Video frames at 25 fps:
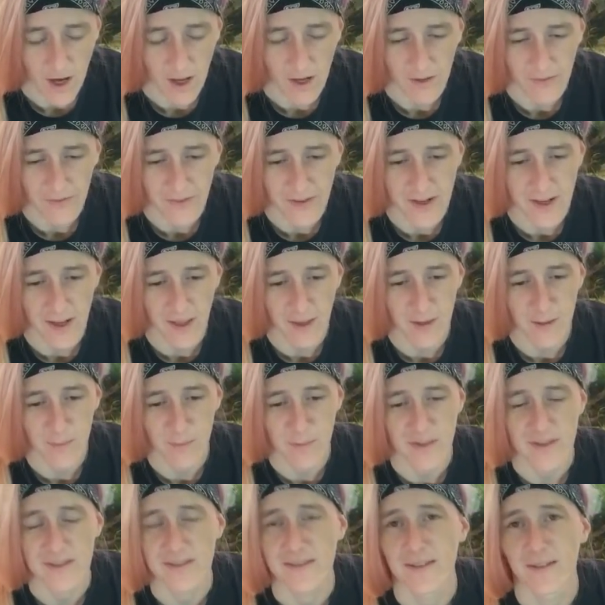I don't think
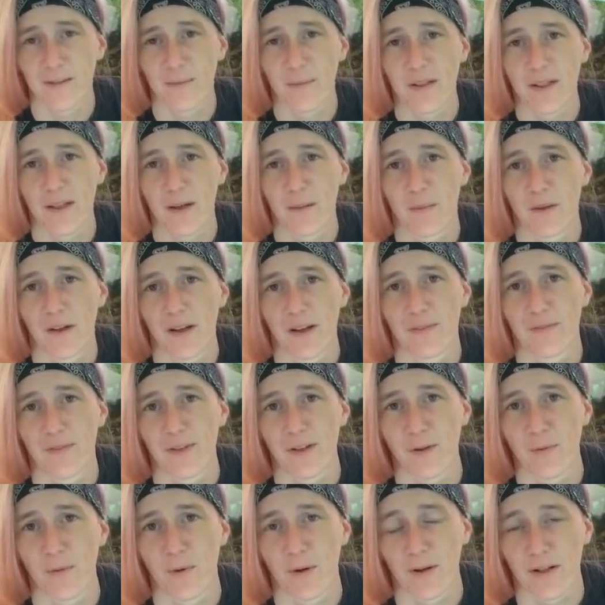LRB is gonna be coming off
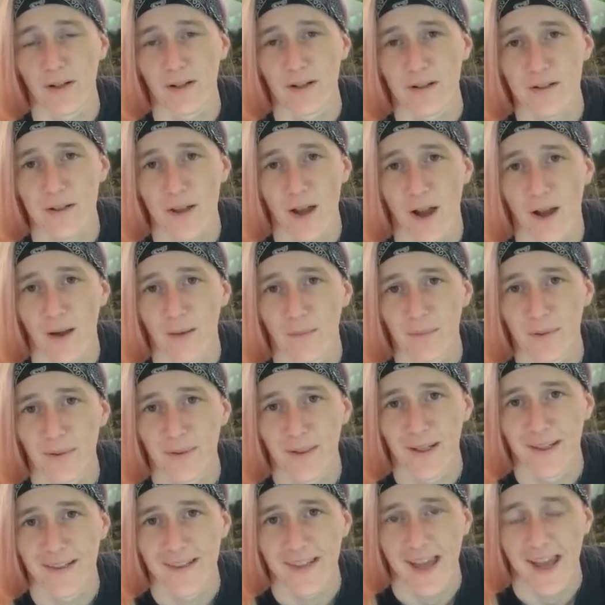any workers' comp
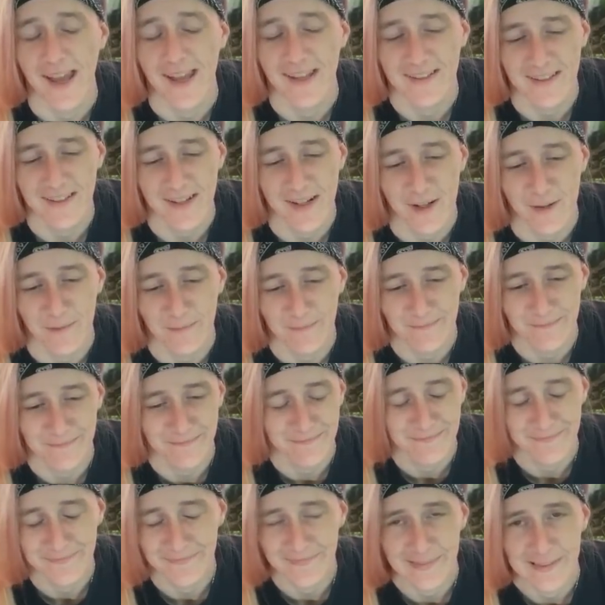on that. No.
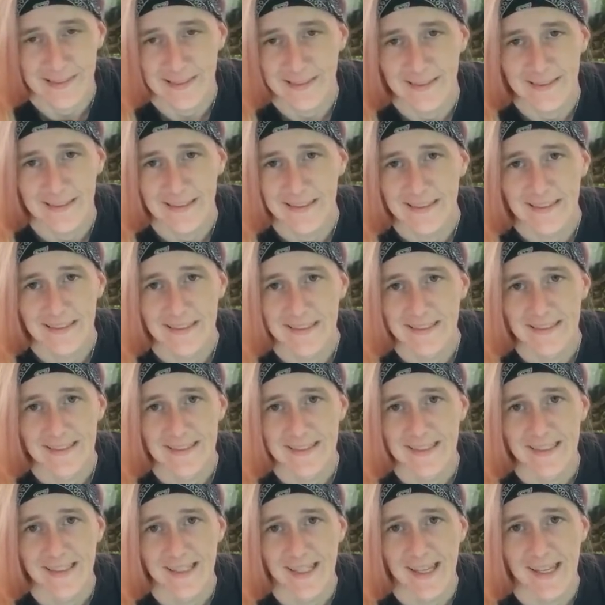
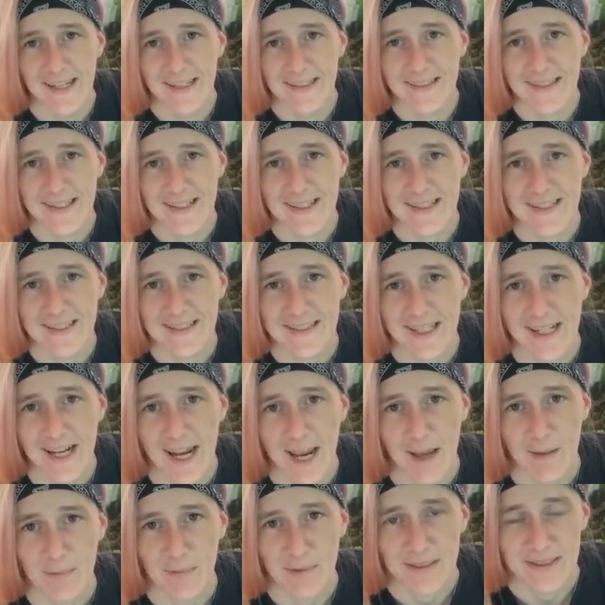I don't think that's gonna
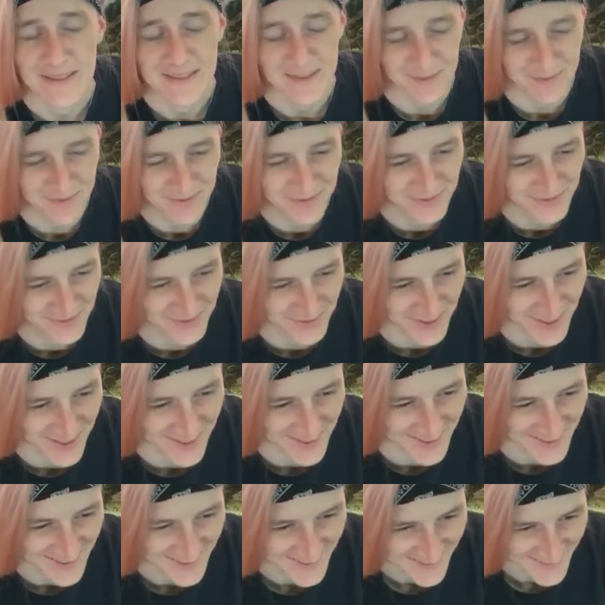
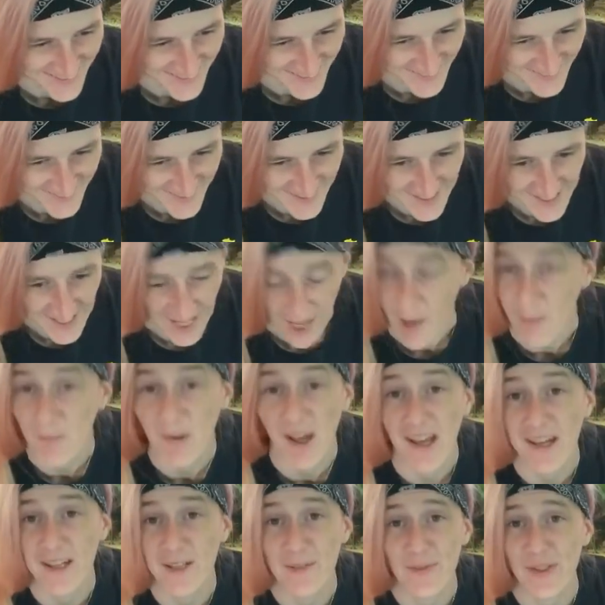happen. I'm
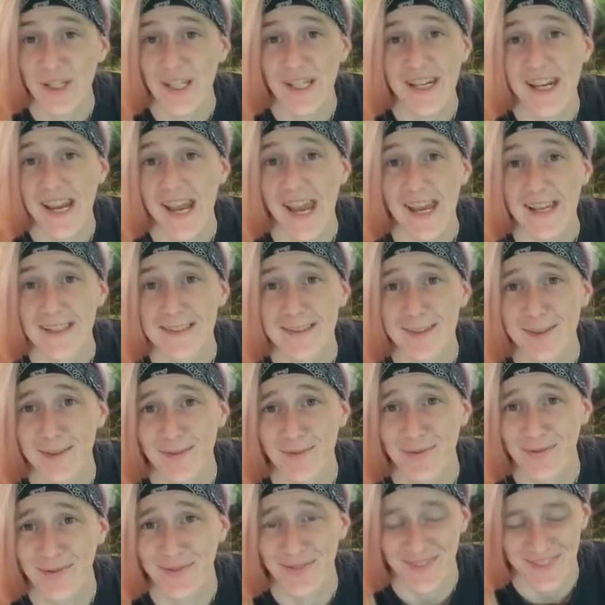not even gonna ask.
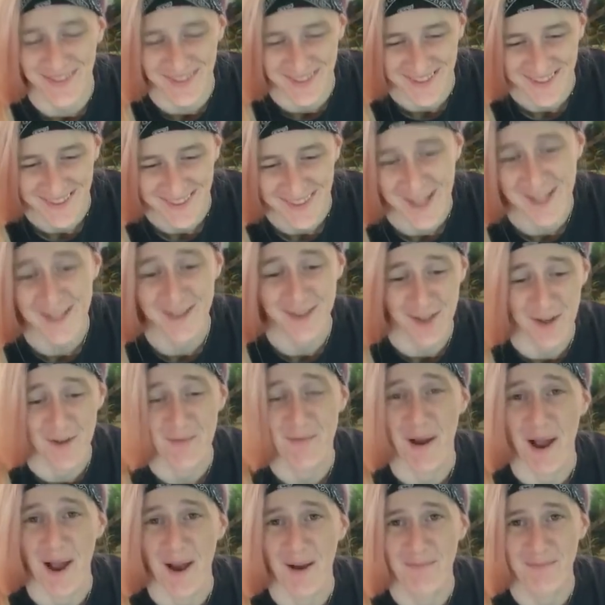Thanks though,
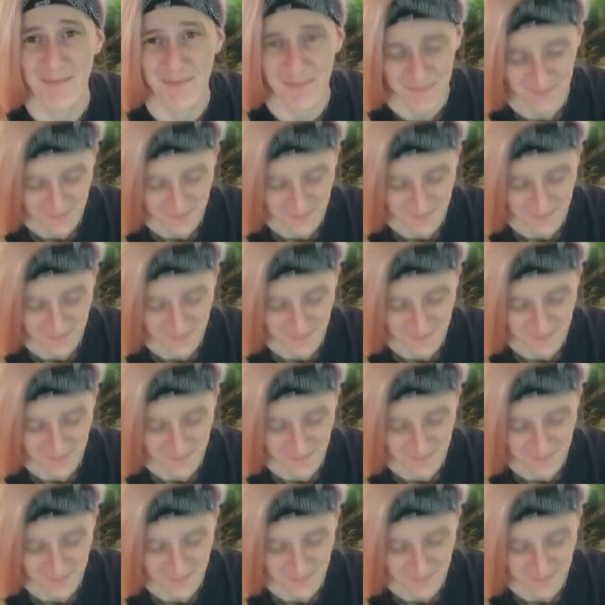Bob.